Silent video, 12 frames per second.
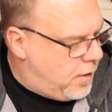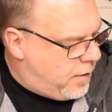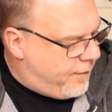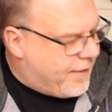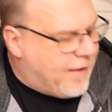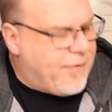
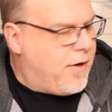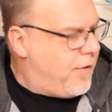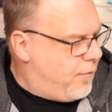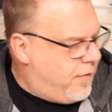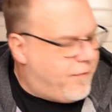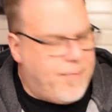I've got the
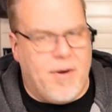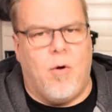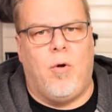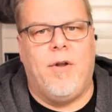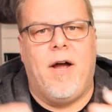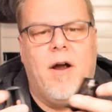other one from the
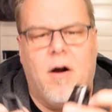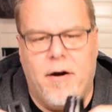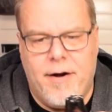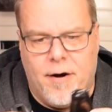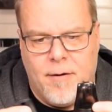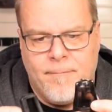old
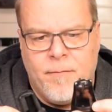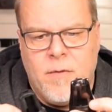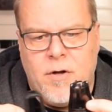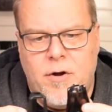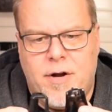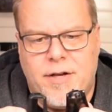IR here.
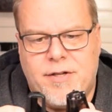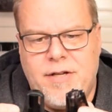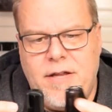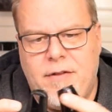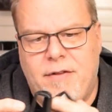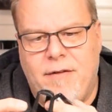You can
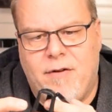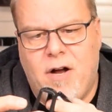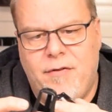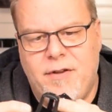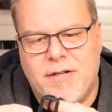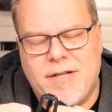see that they've
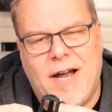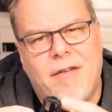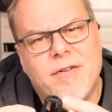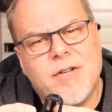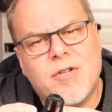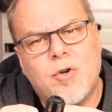cut this
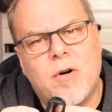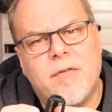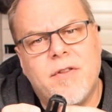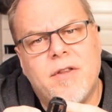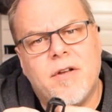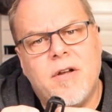out. This is sort
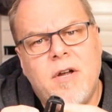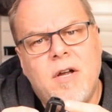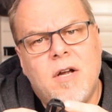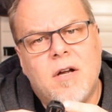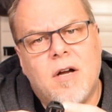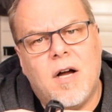of in the
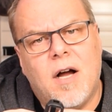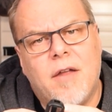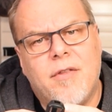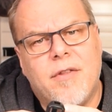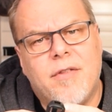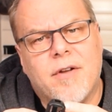
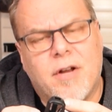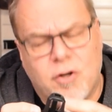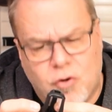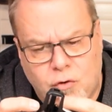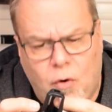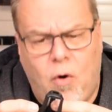
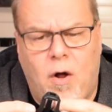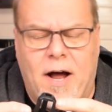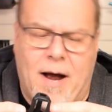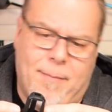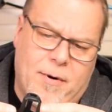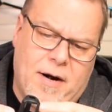control
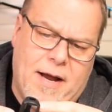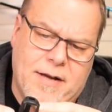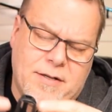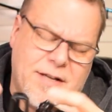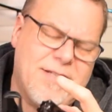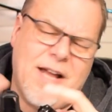hopper
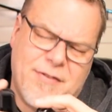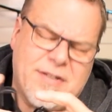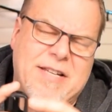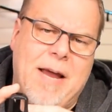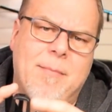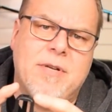has, it's not the
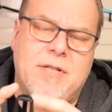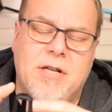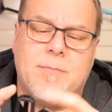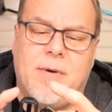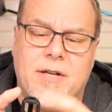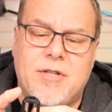same as
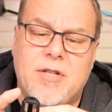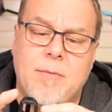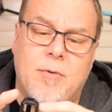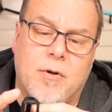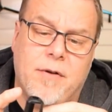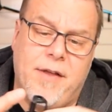this, but it's
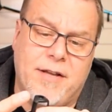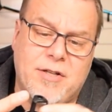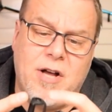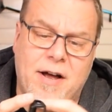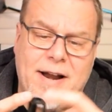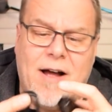similar in that it's
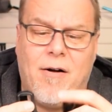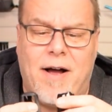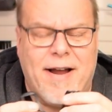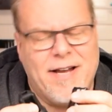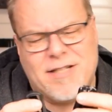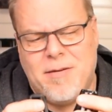cut out,
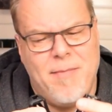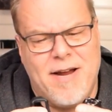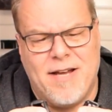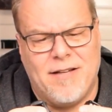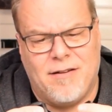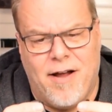I guess, to
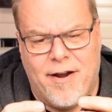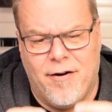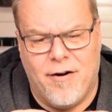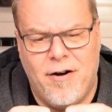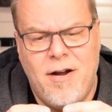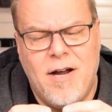make it
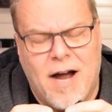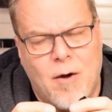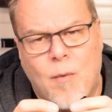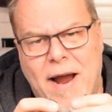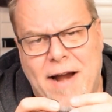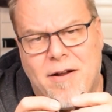lighter. I
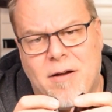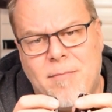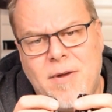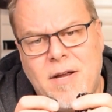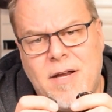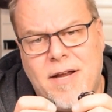weighed them.